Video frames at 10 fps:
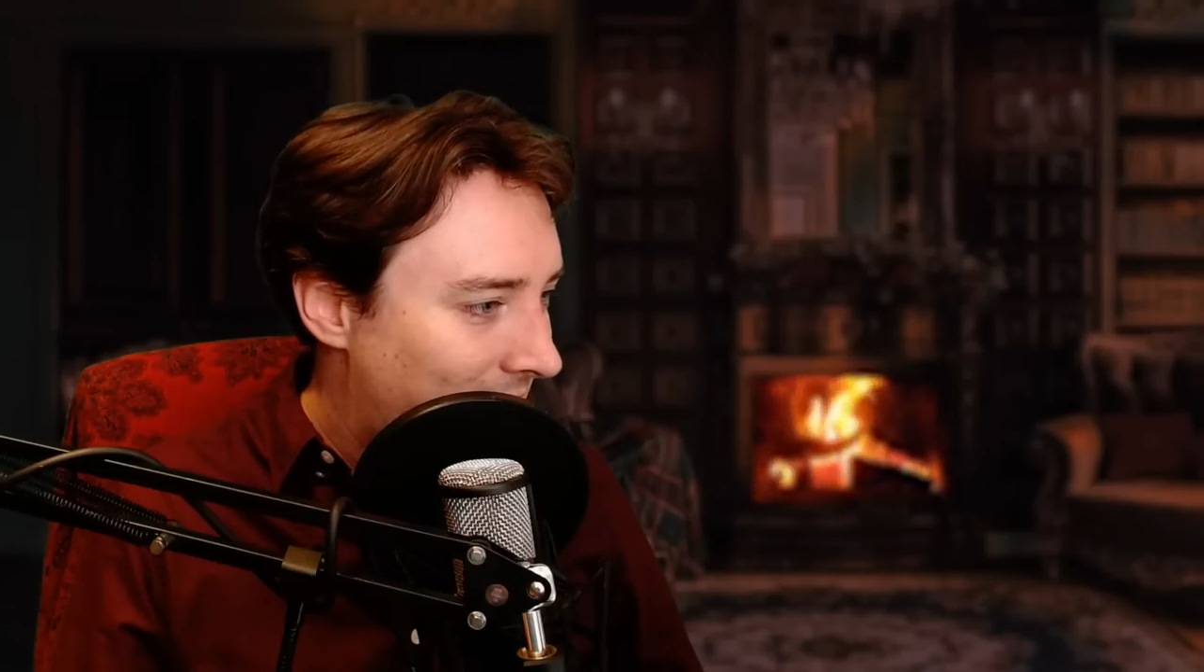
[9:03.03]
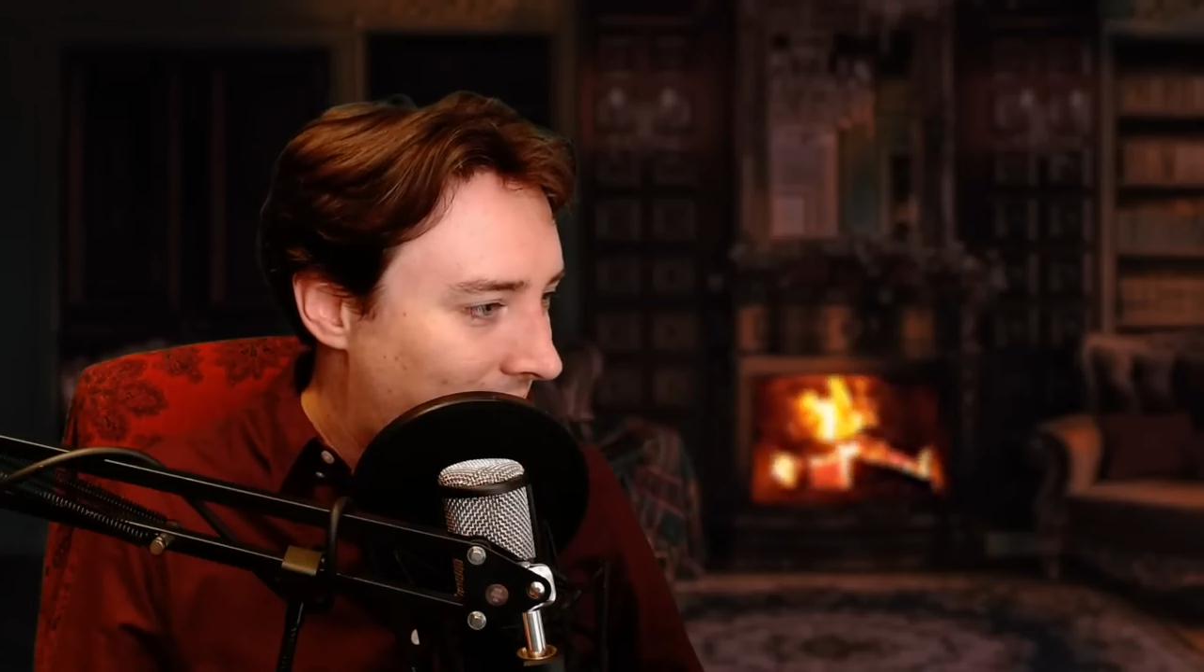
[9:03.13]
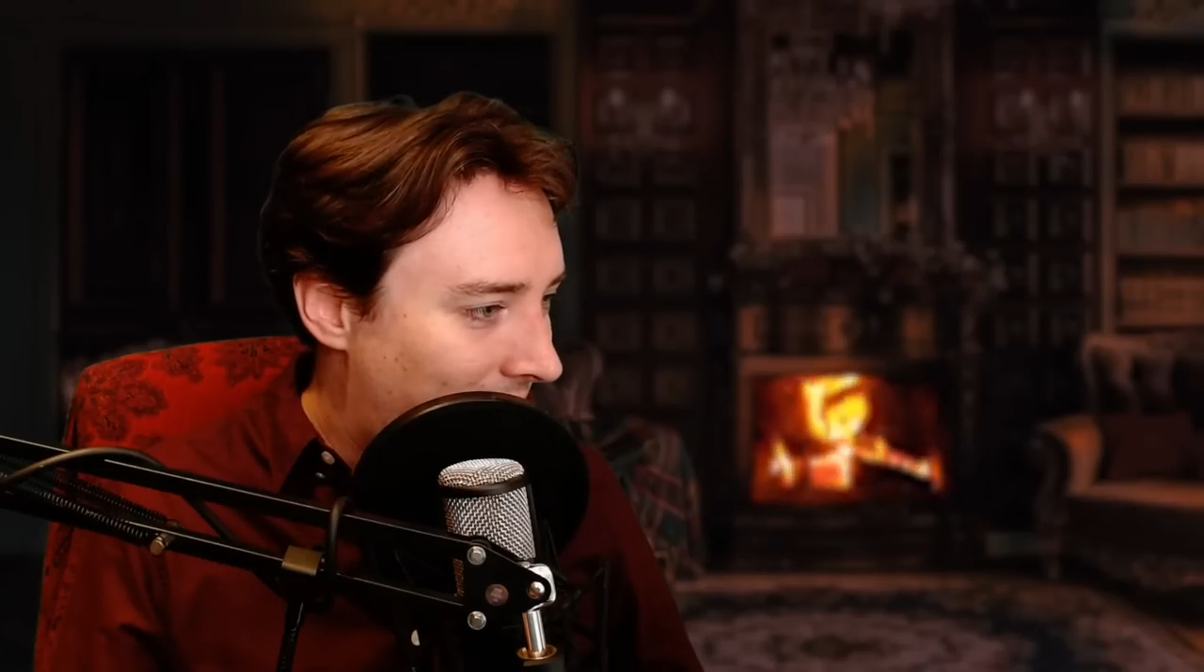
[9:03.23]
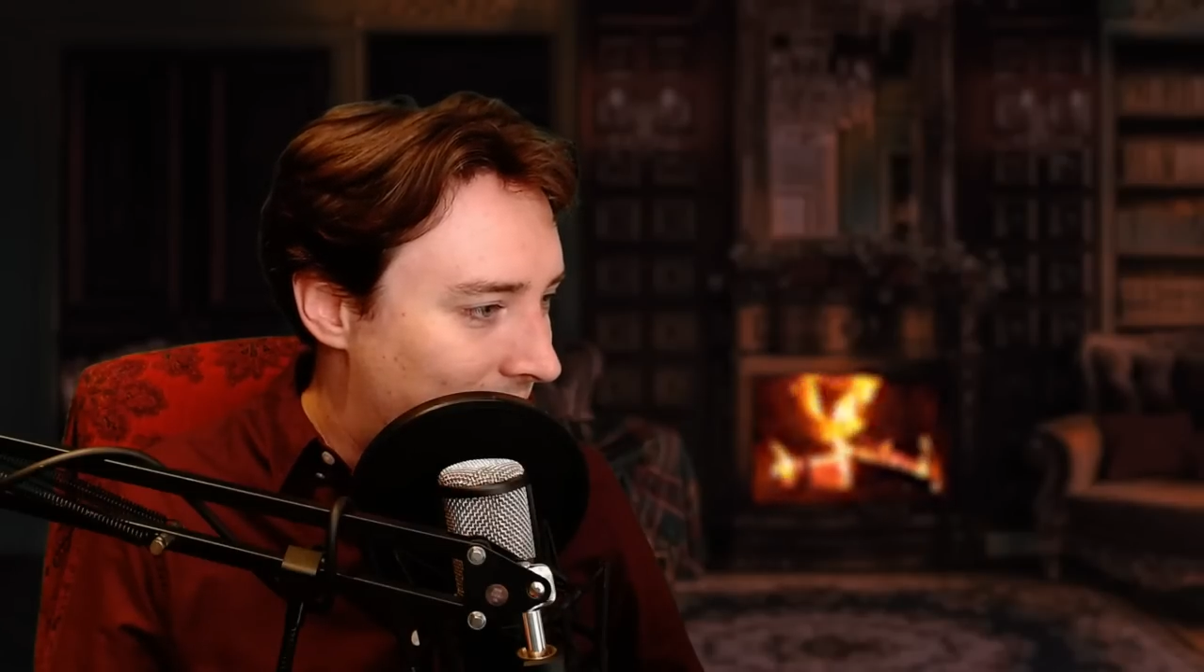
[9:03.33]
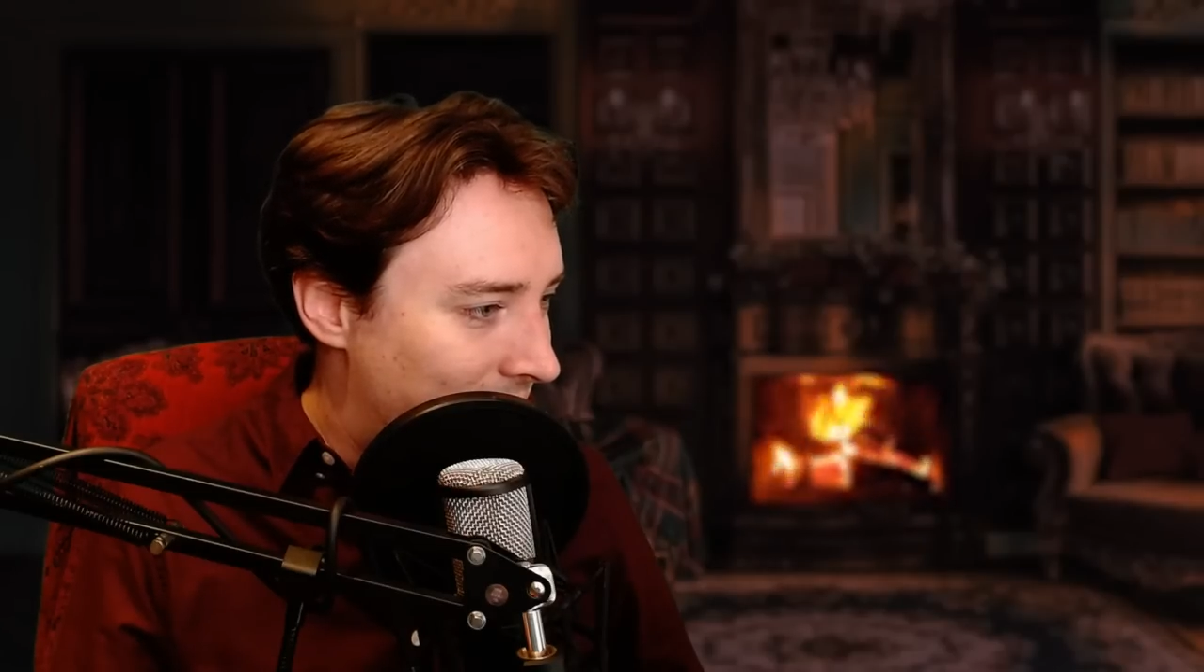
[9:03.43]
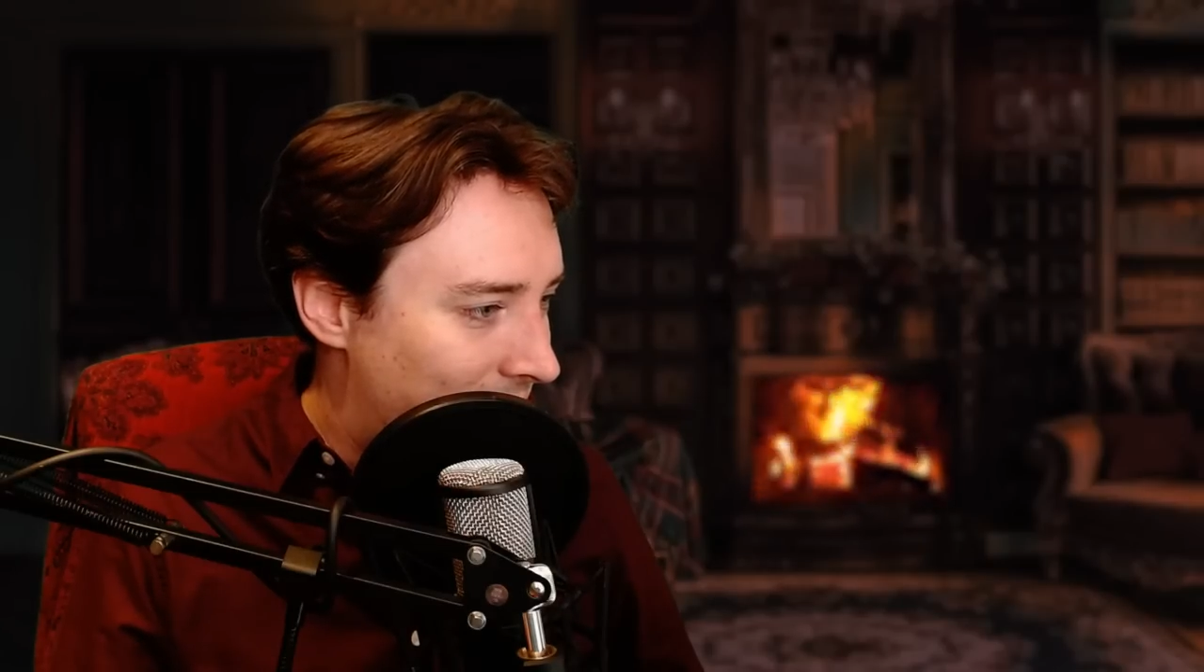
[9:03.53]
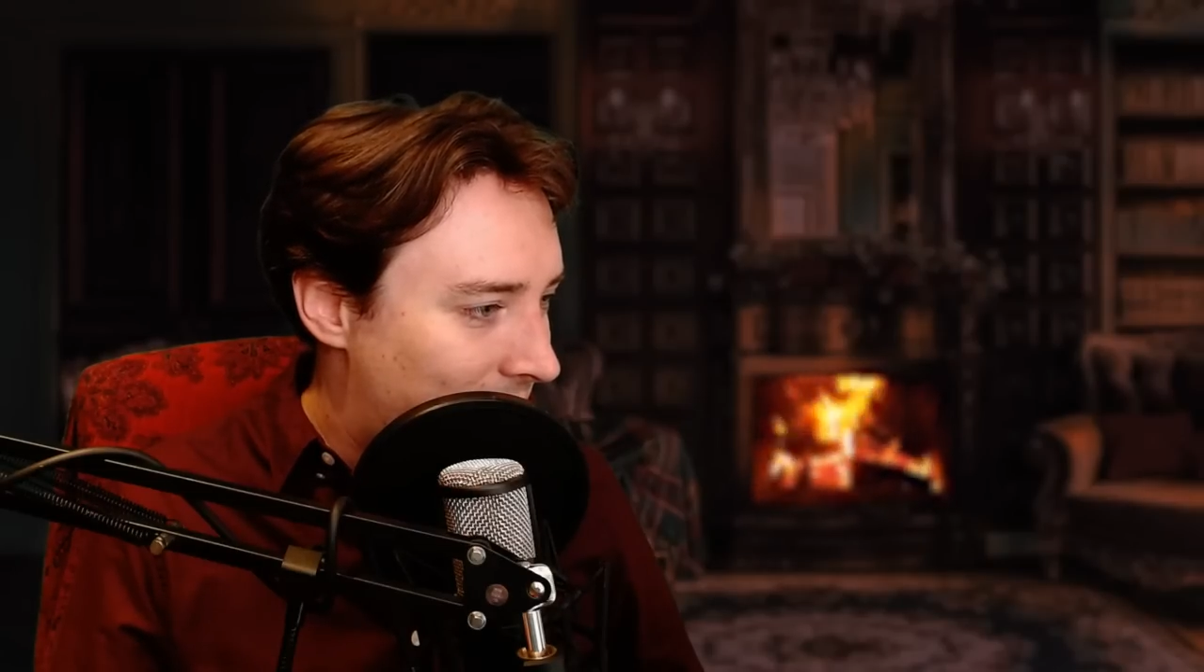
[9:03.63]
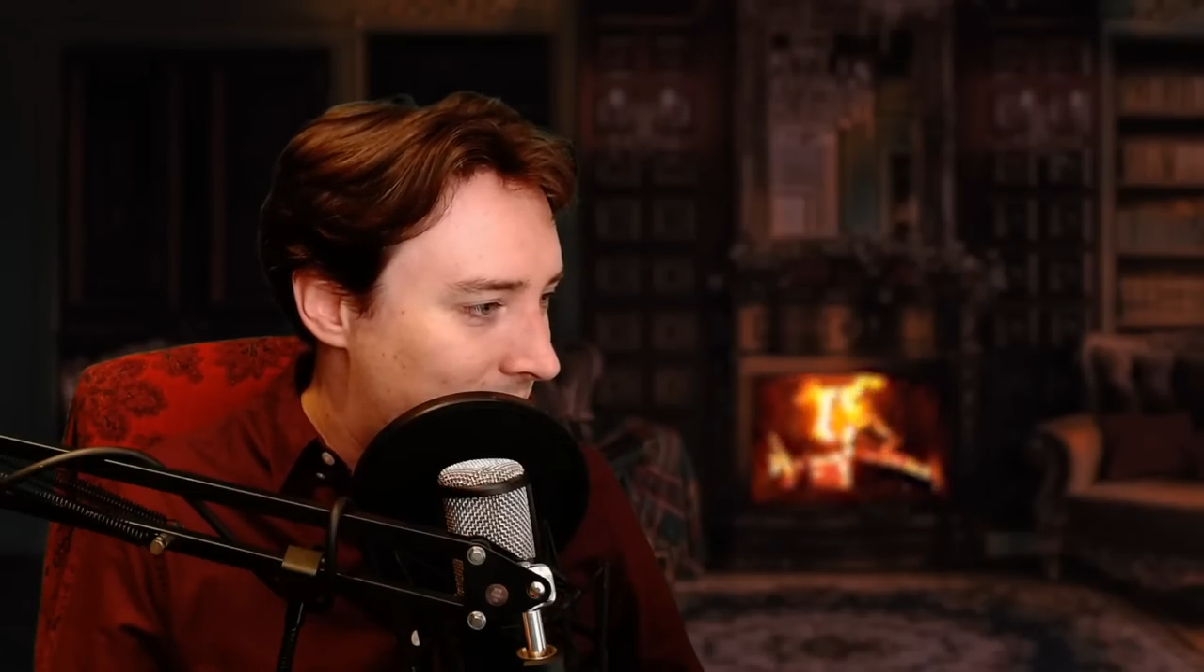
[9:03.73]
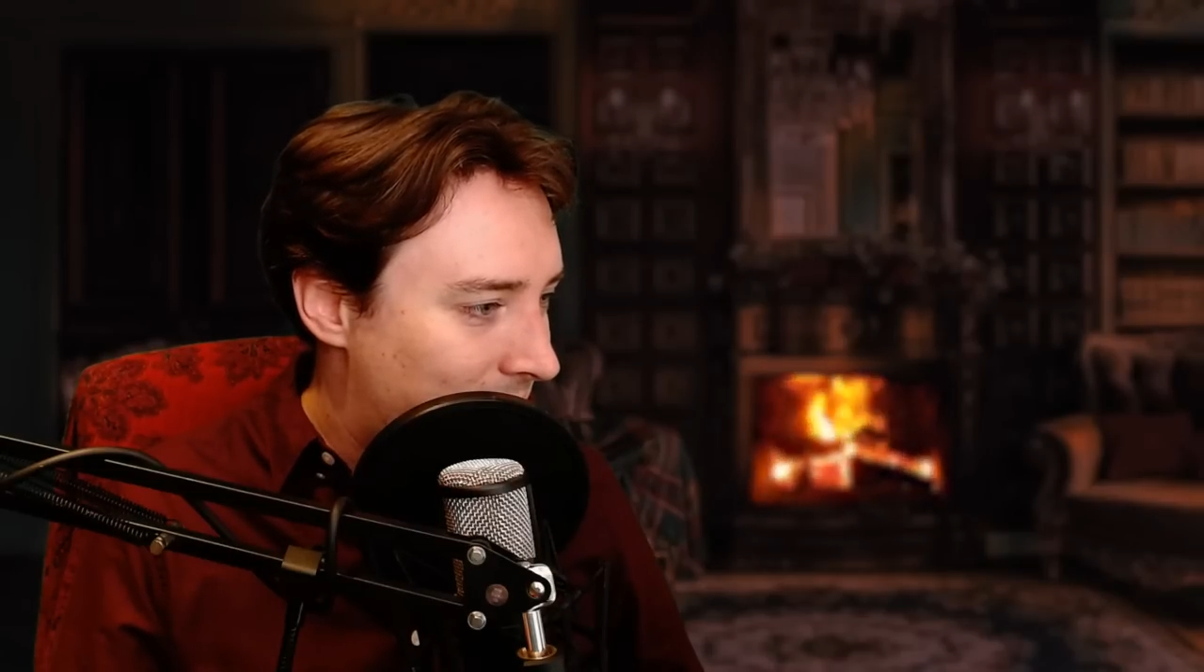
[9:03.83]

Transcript: And